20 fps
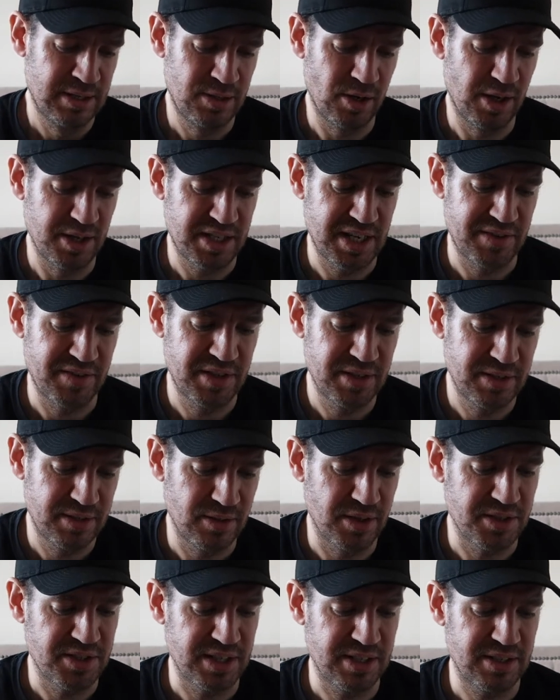97,
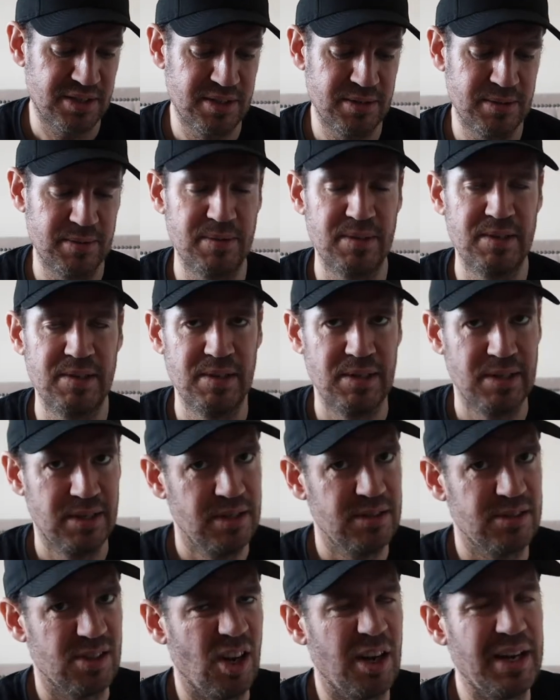96.
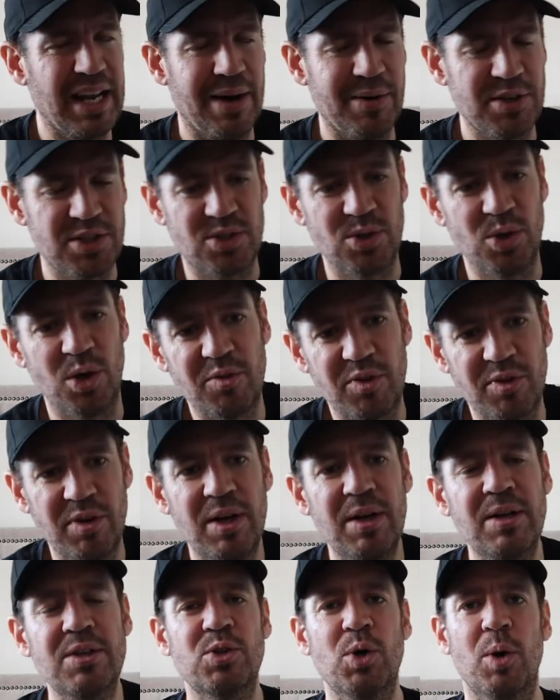So like now it's sort
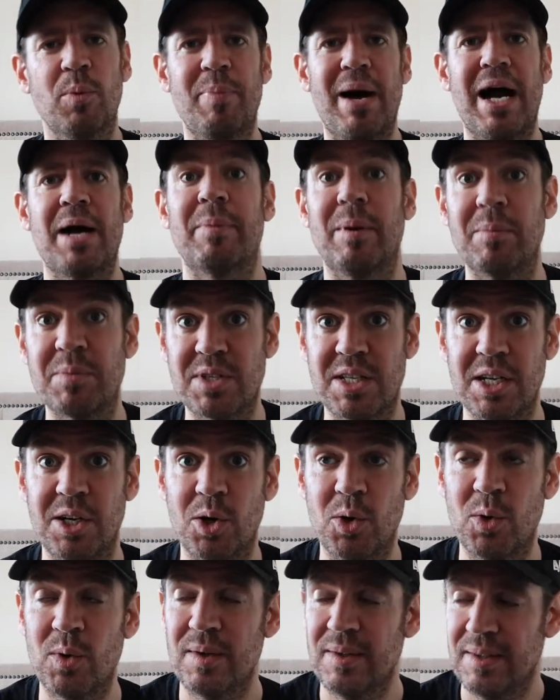of back, but I'm
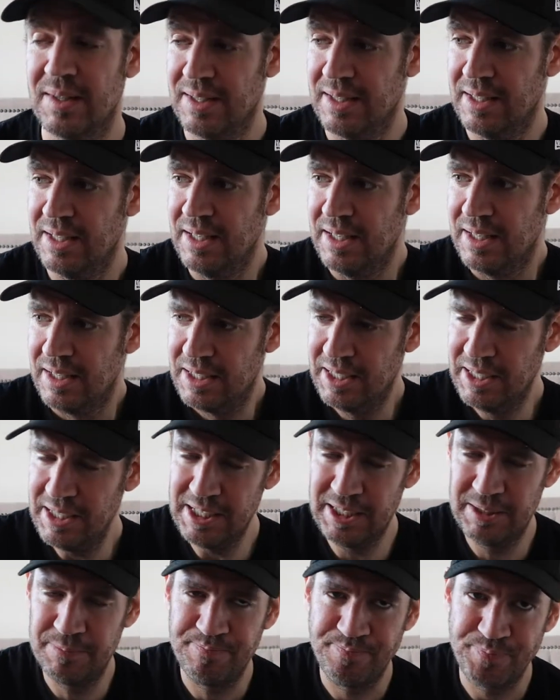still
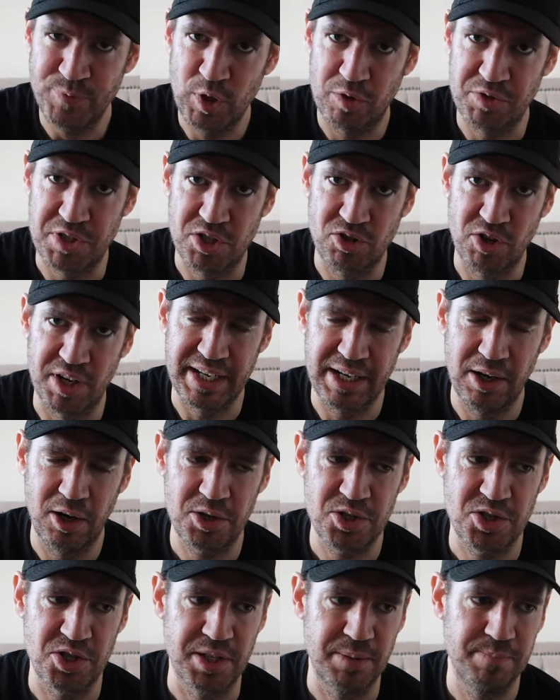obviously to get
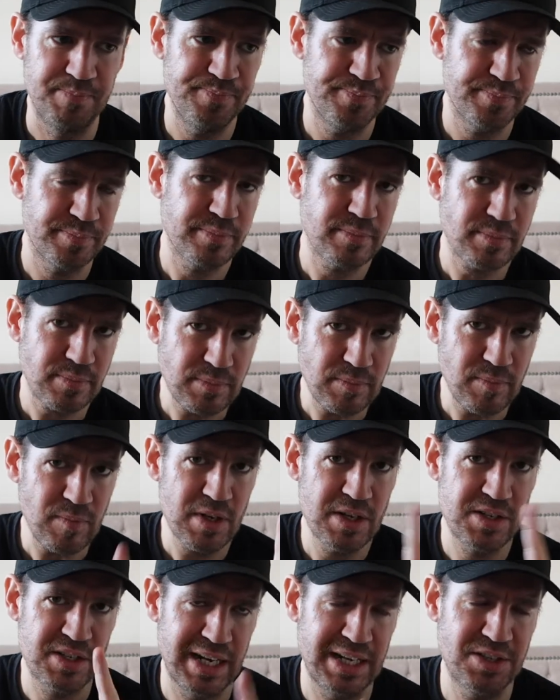oxygen in.
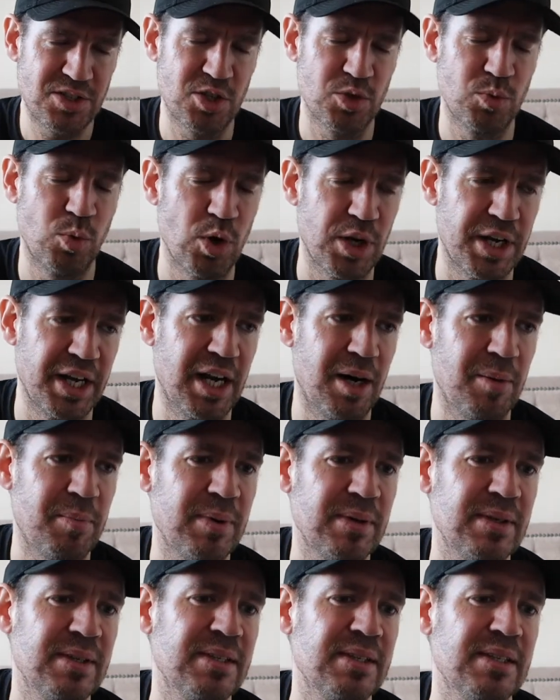So that's just walking
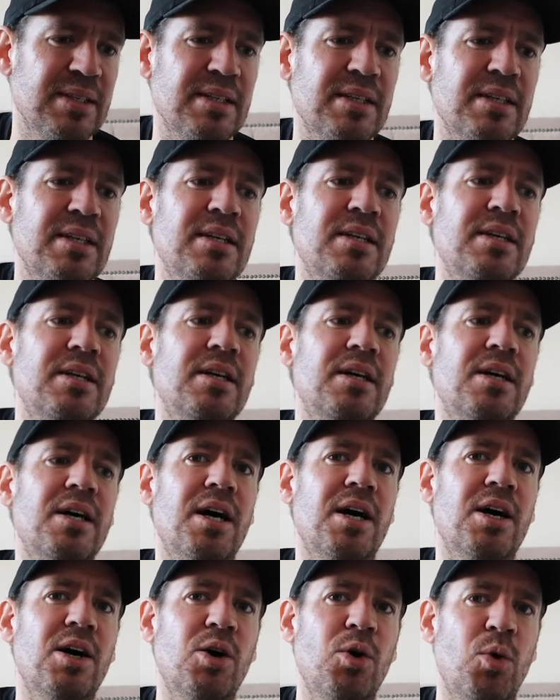up
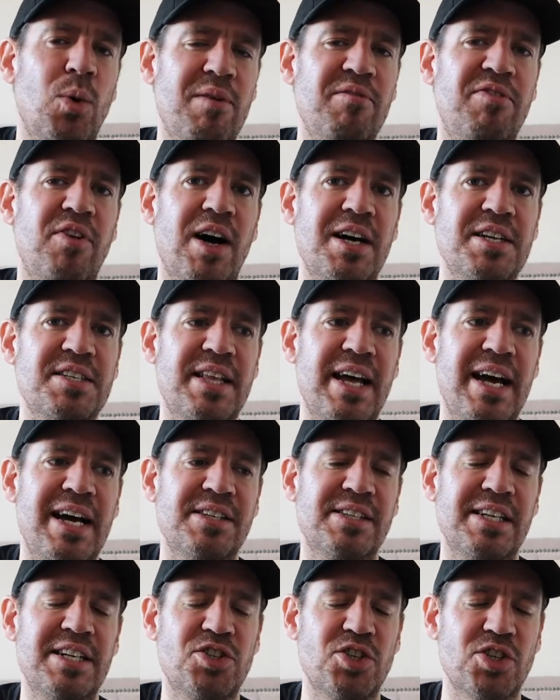one flight of
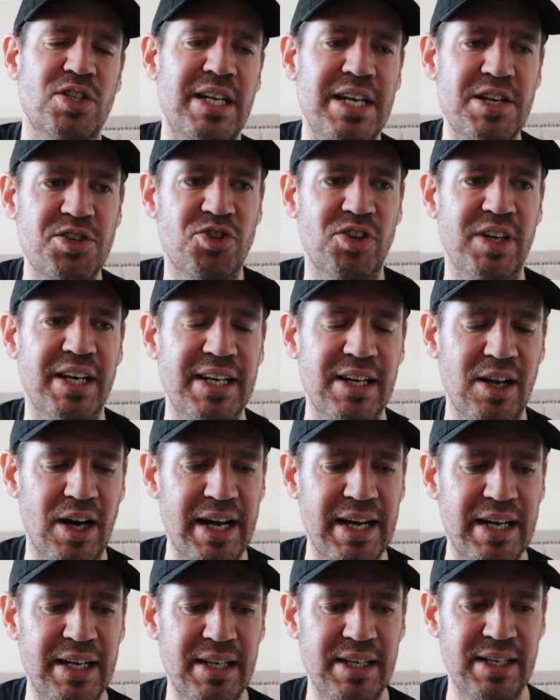stairs, and it's just literally
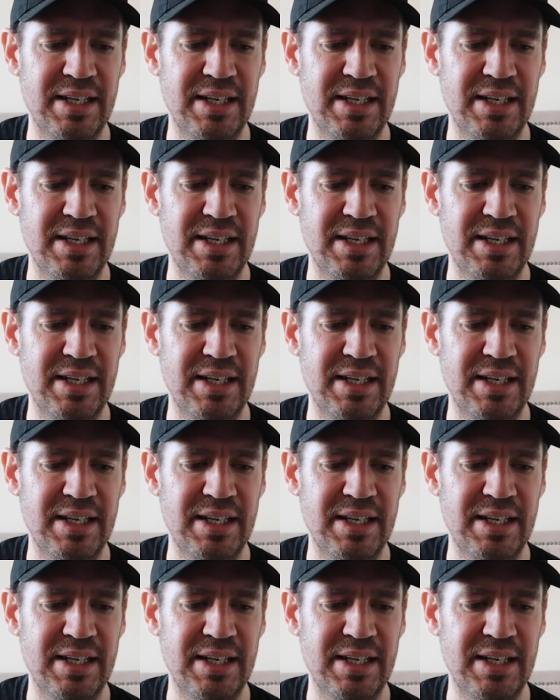like